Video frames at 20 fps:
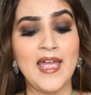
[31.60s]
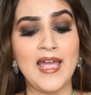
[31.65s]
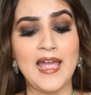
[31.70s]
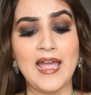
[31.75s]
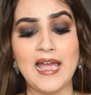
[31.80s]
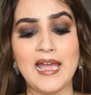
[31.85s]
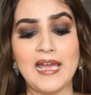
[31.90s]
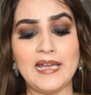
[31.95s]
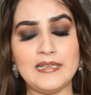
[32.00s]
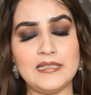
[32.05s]

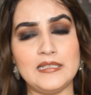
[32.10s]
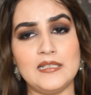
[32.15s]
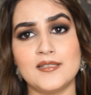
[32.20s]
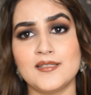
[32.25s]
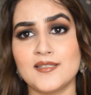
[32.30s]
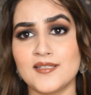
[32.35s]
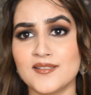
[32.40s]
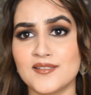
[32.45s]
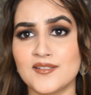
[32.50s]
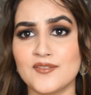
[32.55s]
And
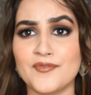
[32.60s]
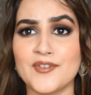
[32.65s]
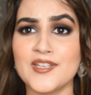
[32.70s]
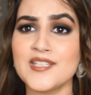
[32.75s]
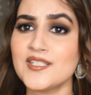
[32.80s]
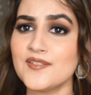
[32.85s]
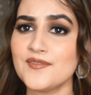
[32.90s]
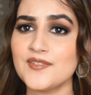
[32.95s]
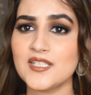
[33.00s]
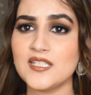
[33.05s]
since the
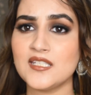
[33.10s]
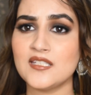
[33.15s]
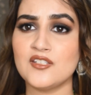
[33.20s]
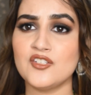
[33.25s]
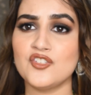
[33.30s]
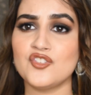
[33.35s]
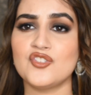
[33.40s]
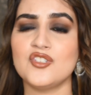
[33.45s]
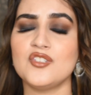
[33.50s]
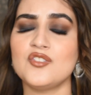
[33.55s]
festive season
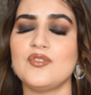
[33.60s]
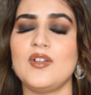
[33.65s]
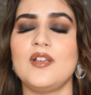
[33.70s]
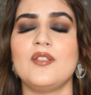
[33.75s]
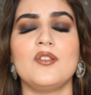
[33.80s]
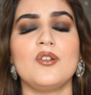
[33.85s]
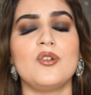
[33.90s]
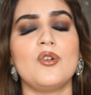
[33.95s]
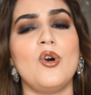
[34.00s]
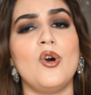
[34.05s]
is just around
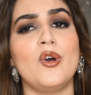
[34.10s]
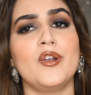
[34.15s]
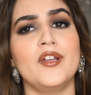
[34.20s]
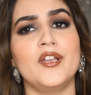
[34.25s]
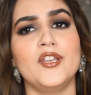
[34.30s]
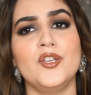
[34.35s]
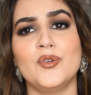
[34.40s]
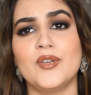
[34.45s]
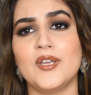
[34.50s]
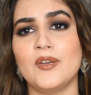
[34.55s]
the corner,
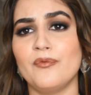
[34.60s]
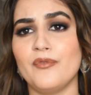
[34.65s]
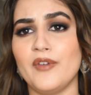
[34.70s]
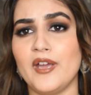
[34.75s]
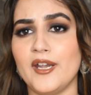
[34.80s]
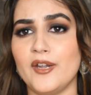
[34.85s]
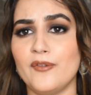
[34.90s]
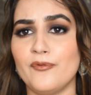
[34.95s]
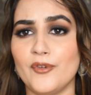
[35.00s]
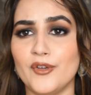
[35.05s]
you can
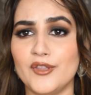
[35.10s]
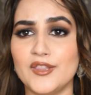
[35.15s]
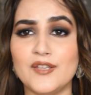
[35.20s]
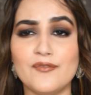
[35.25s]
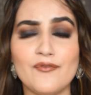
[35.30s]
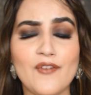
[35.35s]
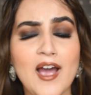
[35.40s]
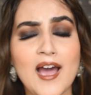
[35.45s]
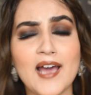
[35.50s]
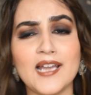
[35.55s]
wear it for
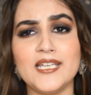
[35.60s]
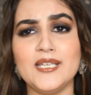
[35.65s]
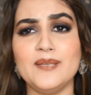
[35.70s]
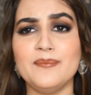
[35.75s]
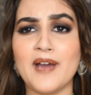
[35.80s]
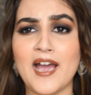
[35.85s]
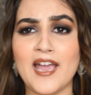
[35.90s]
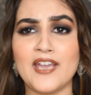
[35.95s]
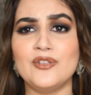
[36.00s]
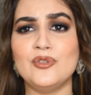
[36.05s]
Diwali,
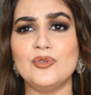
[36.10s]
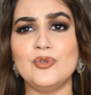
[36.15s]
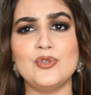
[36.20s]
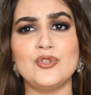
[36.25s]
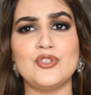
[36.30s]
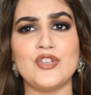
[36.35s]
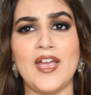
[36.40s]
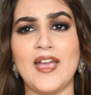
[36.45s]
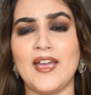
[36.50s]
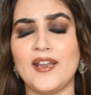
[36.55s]
Bhai
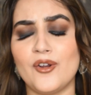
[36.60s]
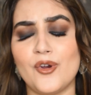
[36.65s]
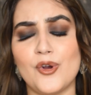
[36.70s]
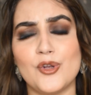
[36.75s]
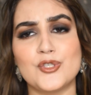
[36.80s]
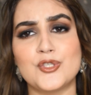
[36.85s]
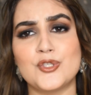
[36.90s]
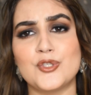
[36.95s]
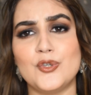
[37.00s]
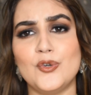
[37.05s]
Dooj, and
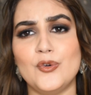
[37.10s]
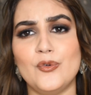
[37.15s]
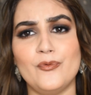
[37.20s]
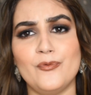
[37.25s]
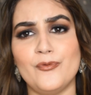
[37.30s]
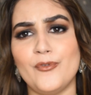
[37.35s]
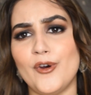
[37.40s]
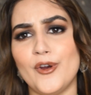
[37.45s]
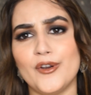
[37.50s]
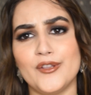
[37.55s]
also
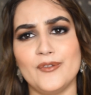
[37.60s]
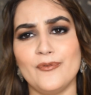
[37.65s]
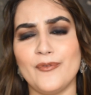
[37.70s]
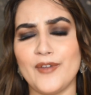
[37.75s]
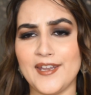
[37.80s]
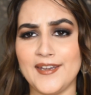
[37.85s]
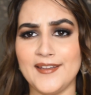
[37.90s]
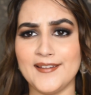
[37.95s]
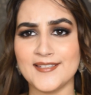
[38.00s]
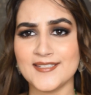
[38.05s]
for the
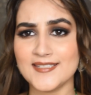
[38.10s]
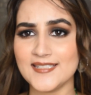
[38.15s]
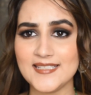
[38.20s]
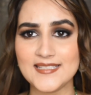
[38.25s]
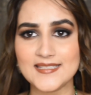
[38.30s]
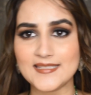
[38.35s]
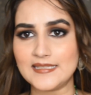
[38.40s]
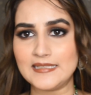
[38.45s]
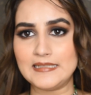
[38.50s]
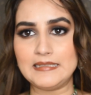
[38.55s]
wedding
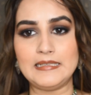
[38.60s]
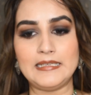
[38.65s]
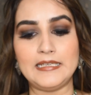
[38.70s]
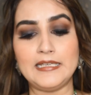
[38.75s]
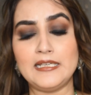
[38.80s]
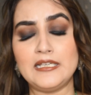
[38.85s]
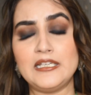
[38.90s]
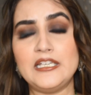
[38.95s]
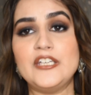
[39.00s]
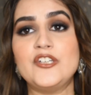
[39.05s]
season.
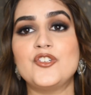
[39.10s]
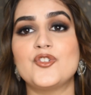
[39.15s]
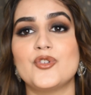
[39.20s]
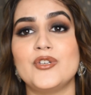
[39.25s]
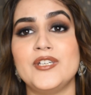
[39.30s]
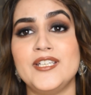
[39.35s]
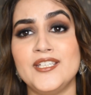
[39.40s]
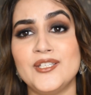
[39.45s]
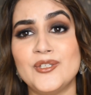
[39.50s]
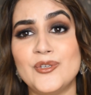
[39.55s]
It
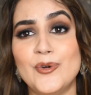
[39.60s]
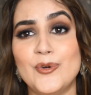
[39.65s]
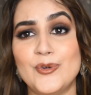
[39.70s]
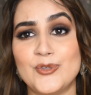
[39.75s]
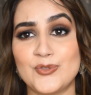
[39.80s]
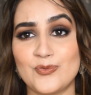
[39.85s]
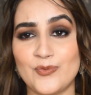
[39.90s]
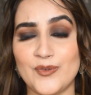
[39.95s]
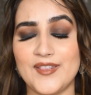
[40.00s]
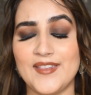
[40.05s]
literally
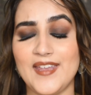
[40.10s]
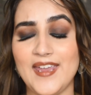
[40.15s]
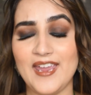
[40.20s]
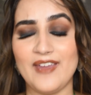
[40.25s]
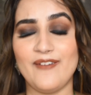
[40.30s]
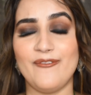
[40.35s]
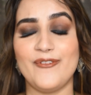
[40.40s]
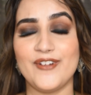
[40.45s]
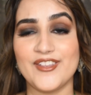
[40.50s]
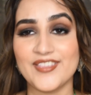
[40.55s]
goes with
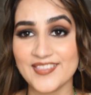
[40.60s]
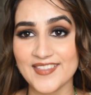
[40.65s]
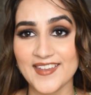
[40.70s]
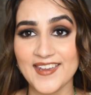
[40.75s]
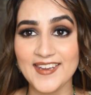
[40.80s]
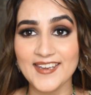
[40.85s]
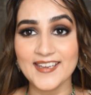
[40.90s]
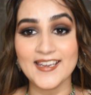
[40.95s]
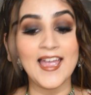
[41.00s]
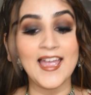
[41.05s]
everything.